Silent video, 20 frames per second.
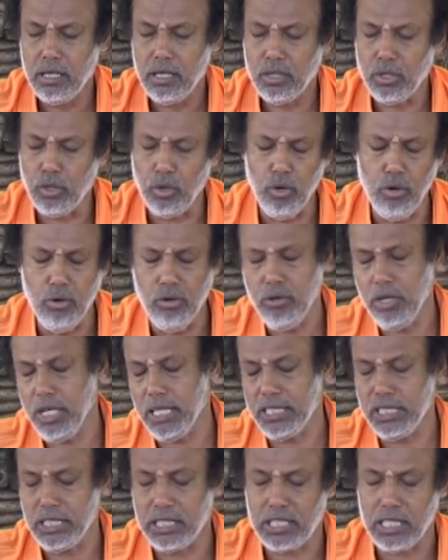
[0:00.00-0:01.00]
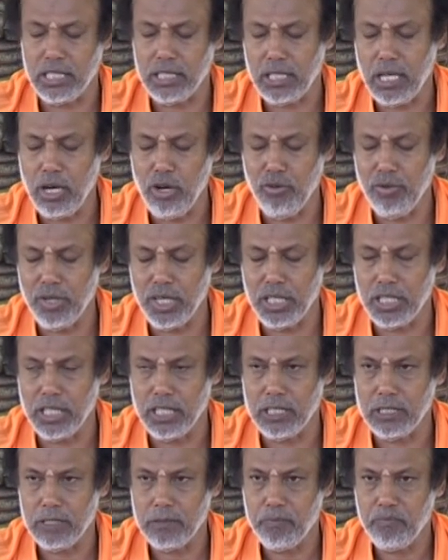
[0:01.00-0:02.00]
The whole existence, however it
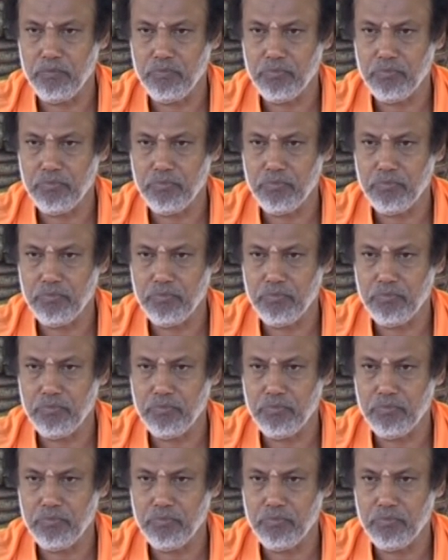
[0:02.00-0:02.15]
is.